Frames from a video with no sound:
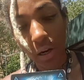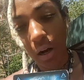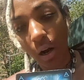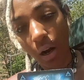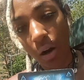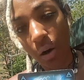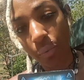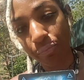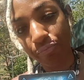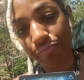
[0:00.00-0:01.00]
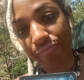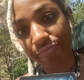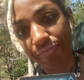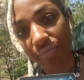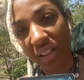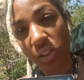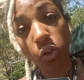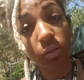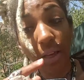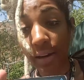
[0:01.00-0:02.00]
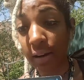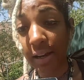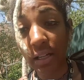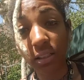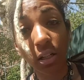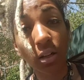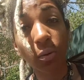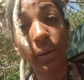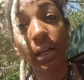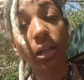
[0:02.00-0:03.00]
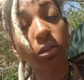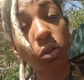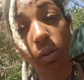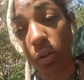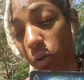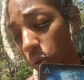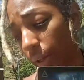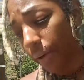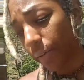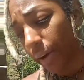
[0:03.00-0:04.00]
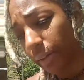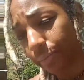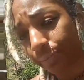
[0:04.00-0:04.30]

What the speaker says: And like I said in the beginning, too little, too late, right?